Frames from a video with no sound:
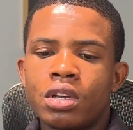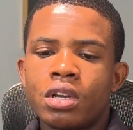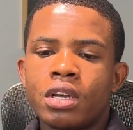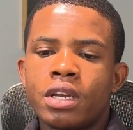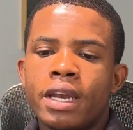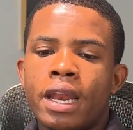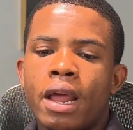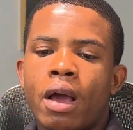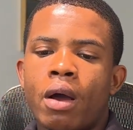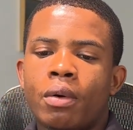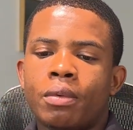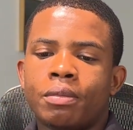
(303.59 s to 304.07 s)

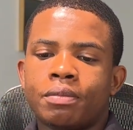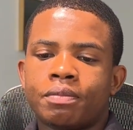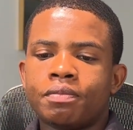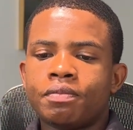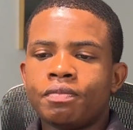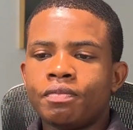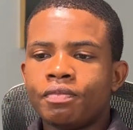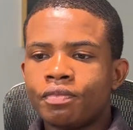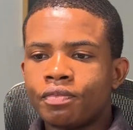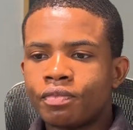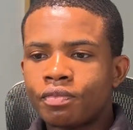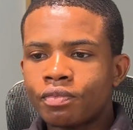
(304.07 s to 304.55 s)
Now,
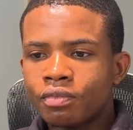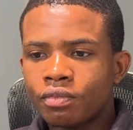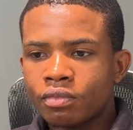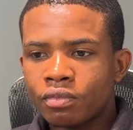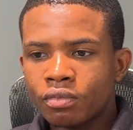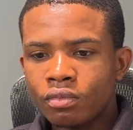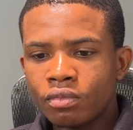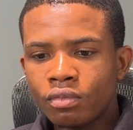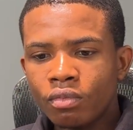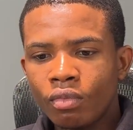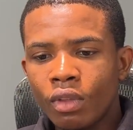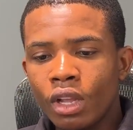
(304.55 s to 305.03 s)

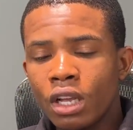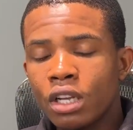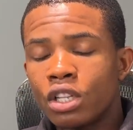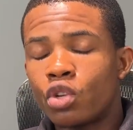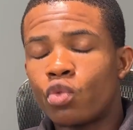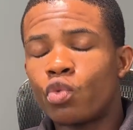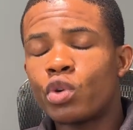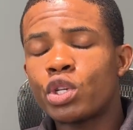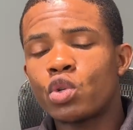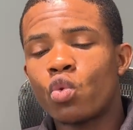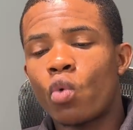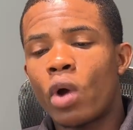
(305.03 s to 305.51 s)
the
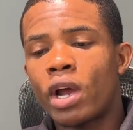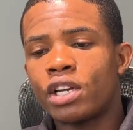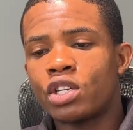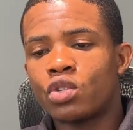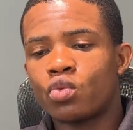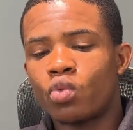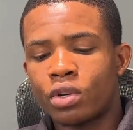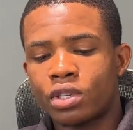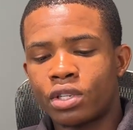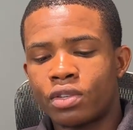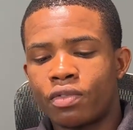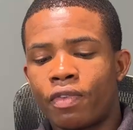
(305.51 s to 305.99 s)
reason why this
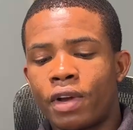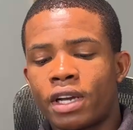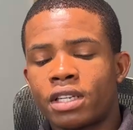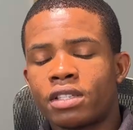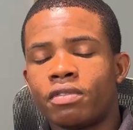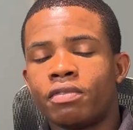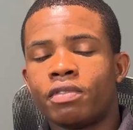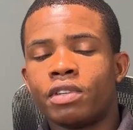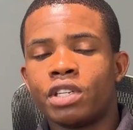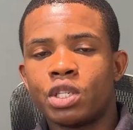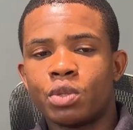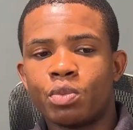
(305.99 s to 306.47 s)
works
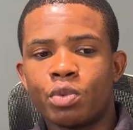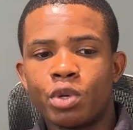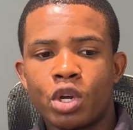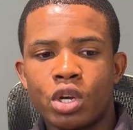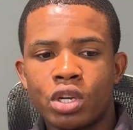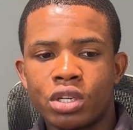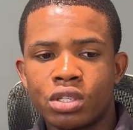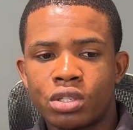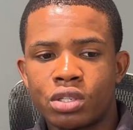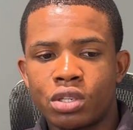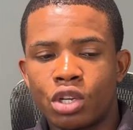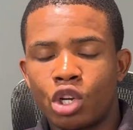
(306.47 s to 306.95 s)
effectively is
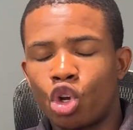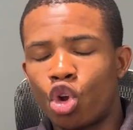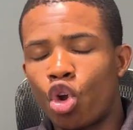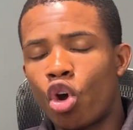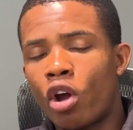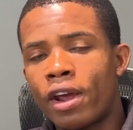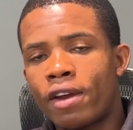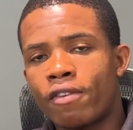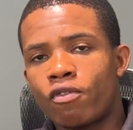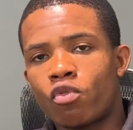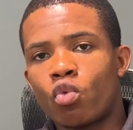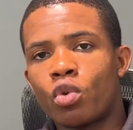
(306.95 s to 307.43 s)
because not
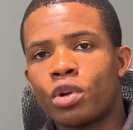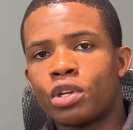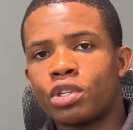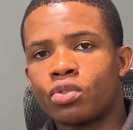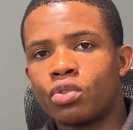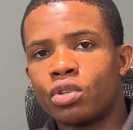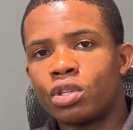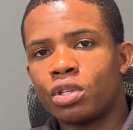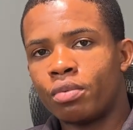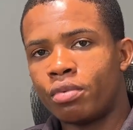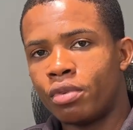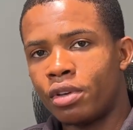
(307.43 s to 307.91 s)
everyone is
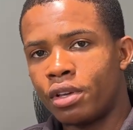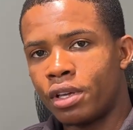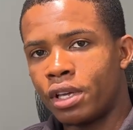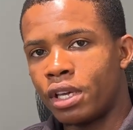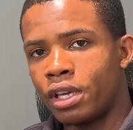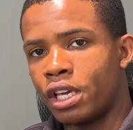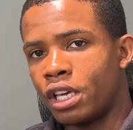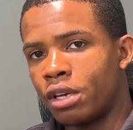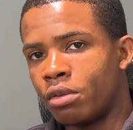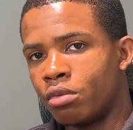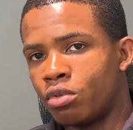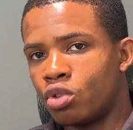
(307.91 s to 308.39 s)
going to be
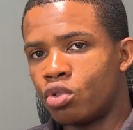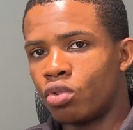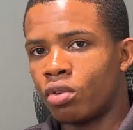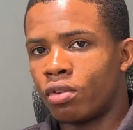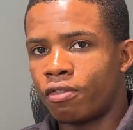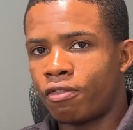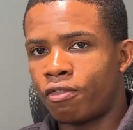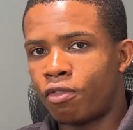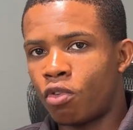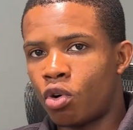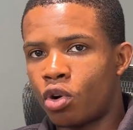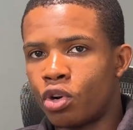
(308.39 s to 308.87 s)
able to
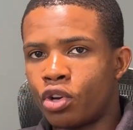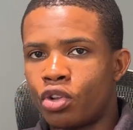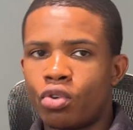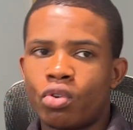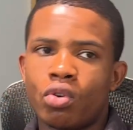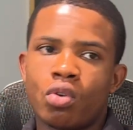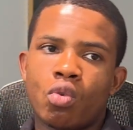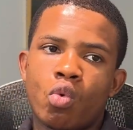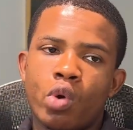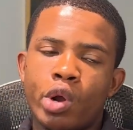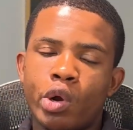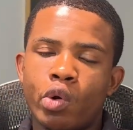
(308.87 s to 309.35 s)
afford
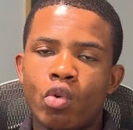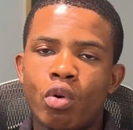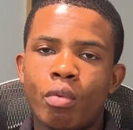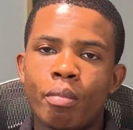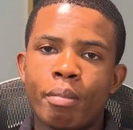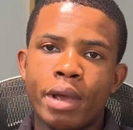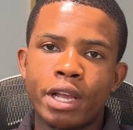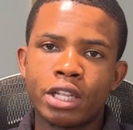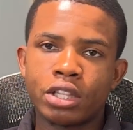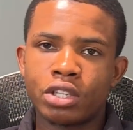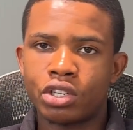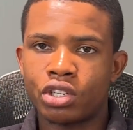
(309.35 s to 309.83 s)
your one-on-one
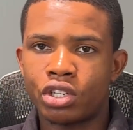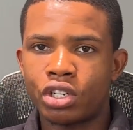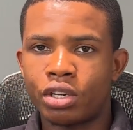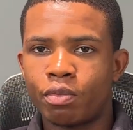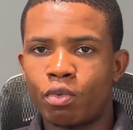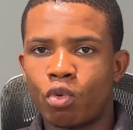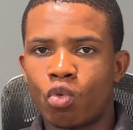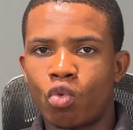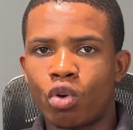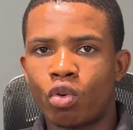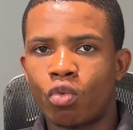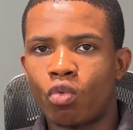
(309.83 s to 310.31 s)
mentorship
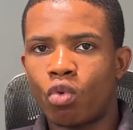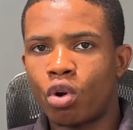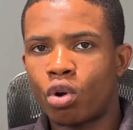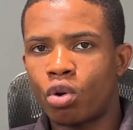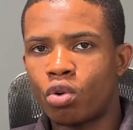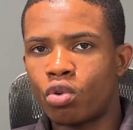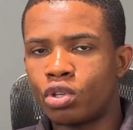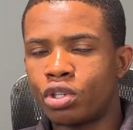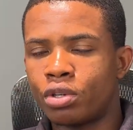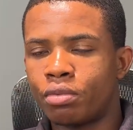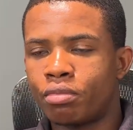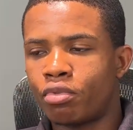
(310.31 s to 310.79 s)
or one-on-one
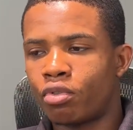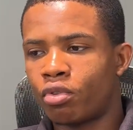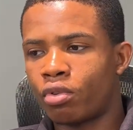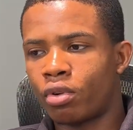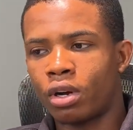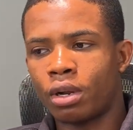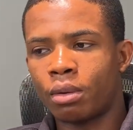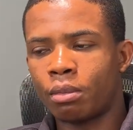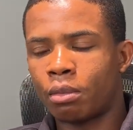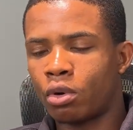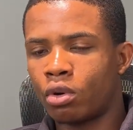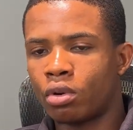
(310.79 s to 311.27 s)
coaching
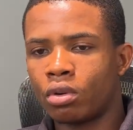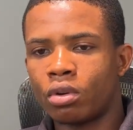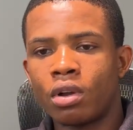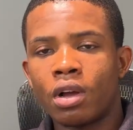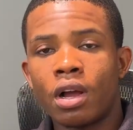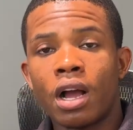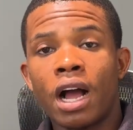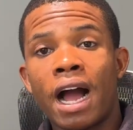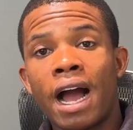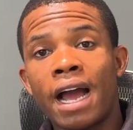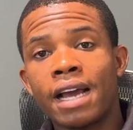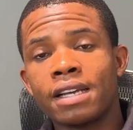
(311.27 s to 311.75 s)
program or
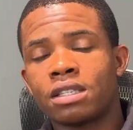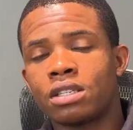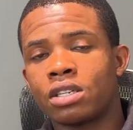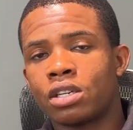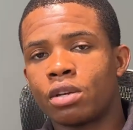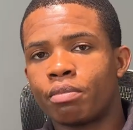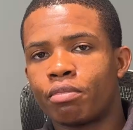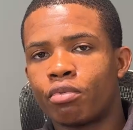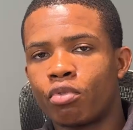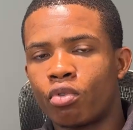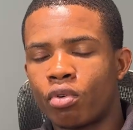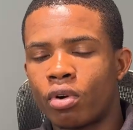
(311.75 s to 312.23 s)
high-ticket
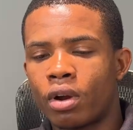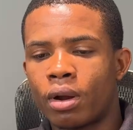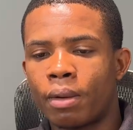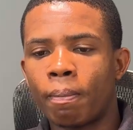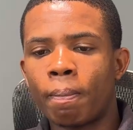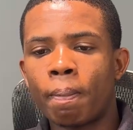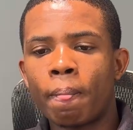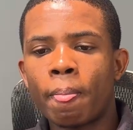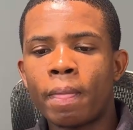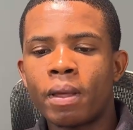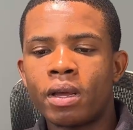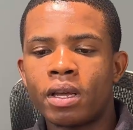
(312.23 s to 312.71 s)
program
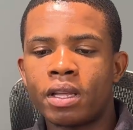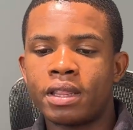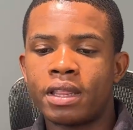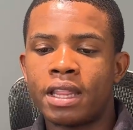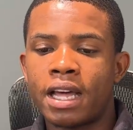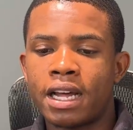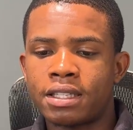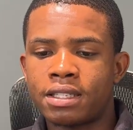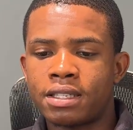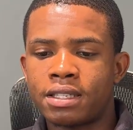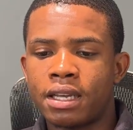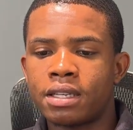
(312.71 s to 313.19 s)
in
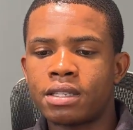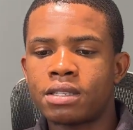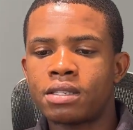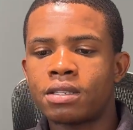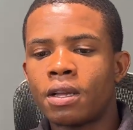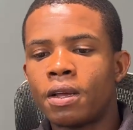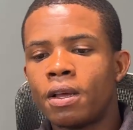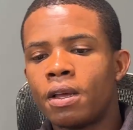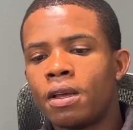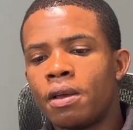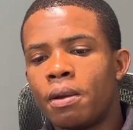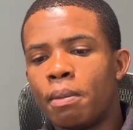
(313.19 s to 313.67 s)
that sense,
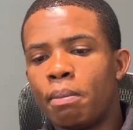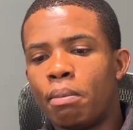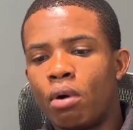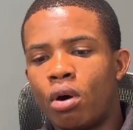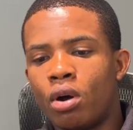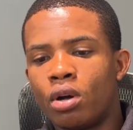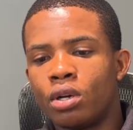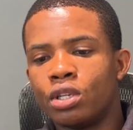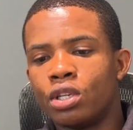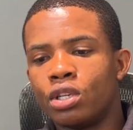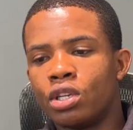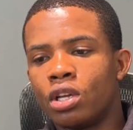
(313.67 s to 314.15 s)

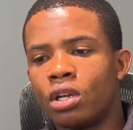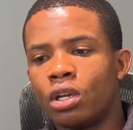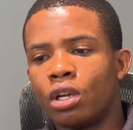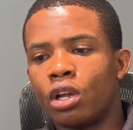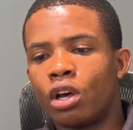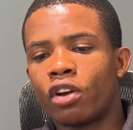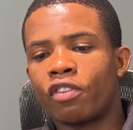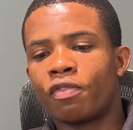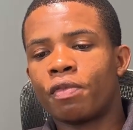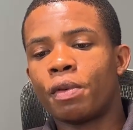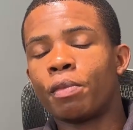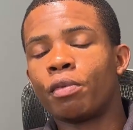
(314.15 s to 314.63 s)
but a lot
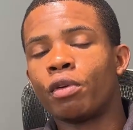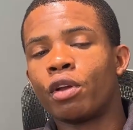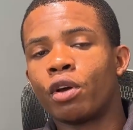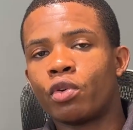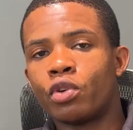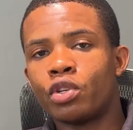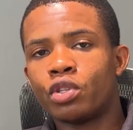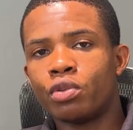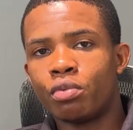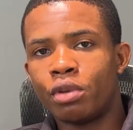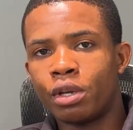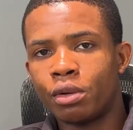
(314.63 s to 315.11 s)
of people are going
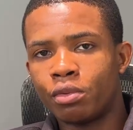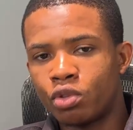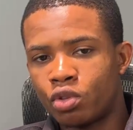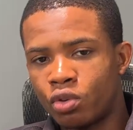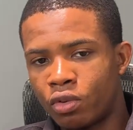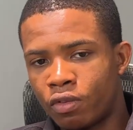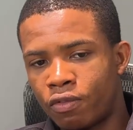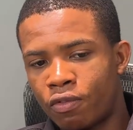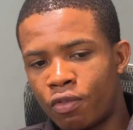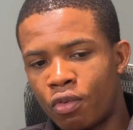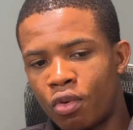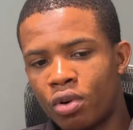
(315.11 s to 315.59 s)
to be able to
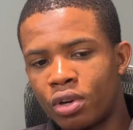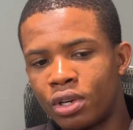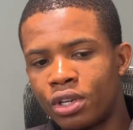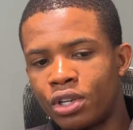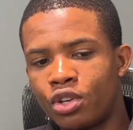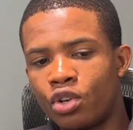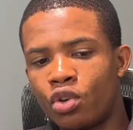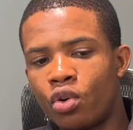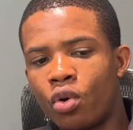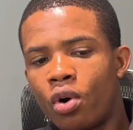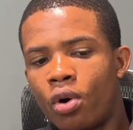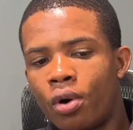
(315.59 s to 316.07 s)
afford
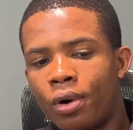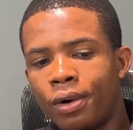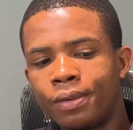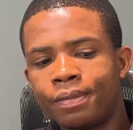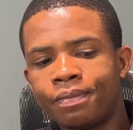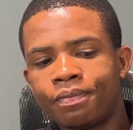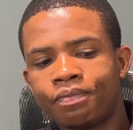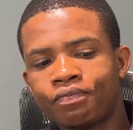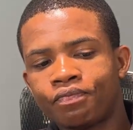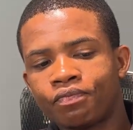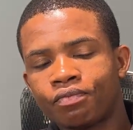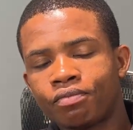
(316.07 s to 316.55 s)
your
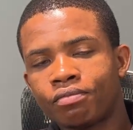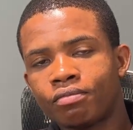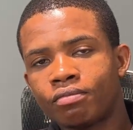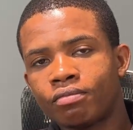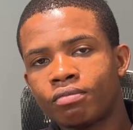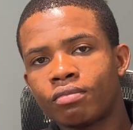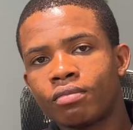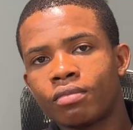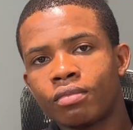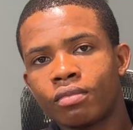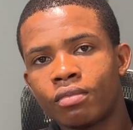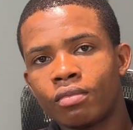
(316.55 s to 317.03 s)

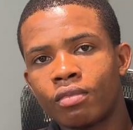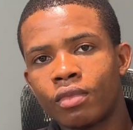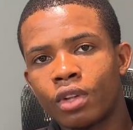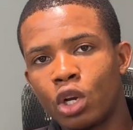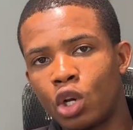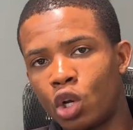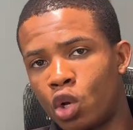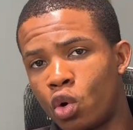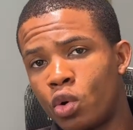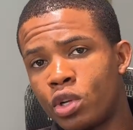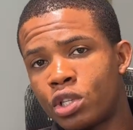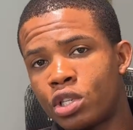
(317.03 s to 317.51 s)

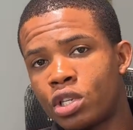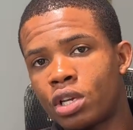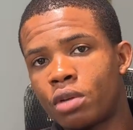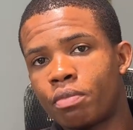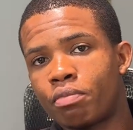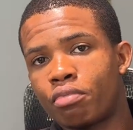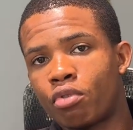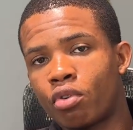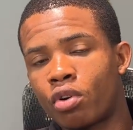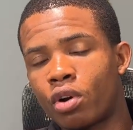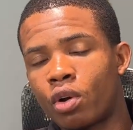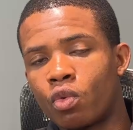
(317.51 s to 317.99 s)
low ticket
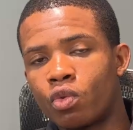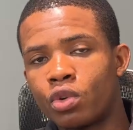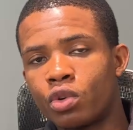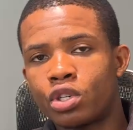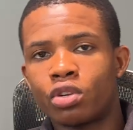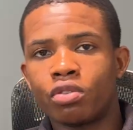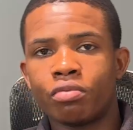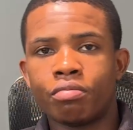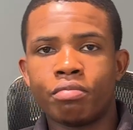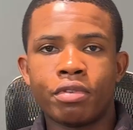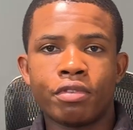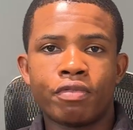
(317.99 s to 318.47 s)
program, which
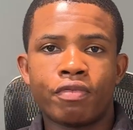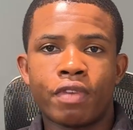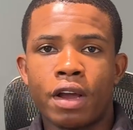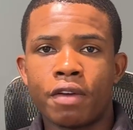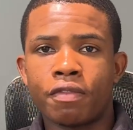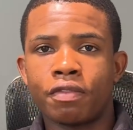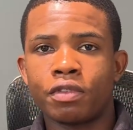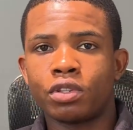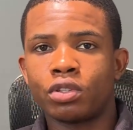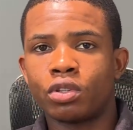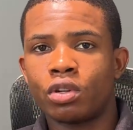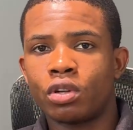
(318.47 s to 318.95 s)
could be
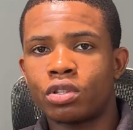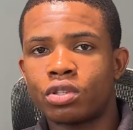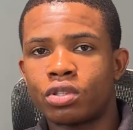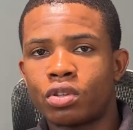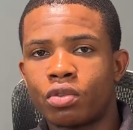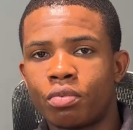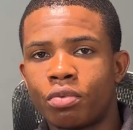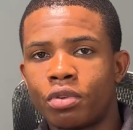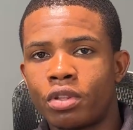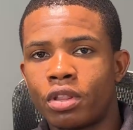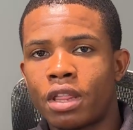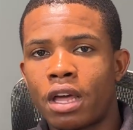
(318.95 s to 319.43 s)
$500, it could
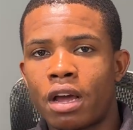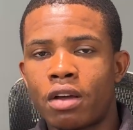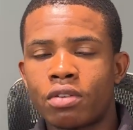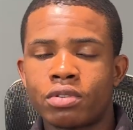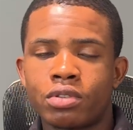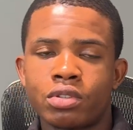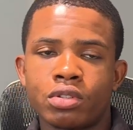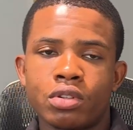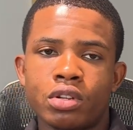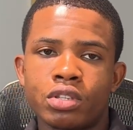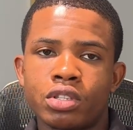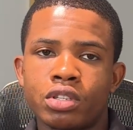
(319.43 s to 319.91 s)
be
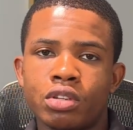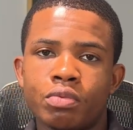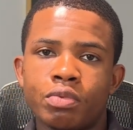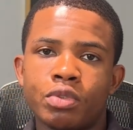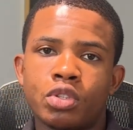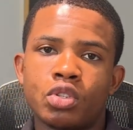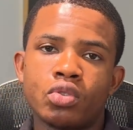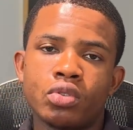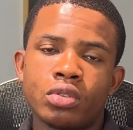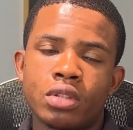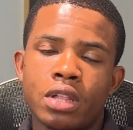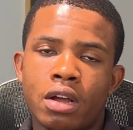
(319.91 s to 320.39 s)
$1,000, it could be
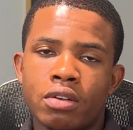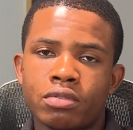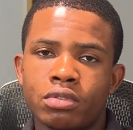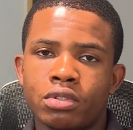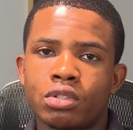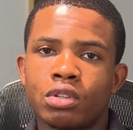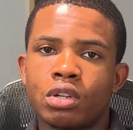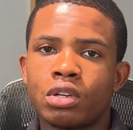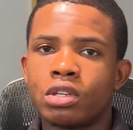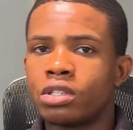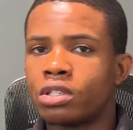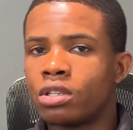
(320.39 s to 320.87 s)

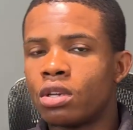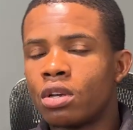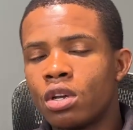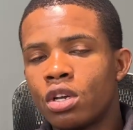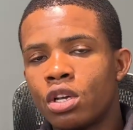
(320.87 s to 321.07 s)
$2,000.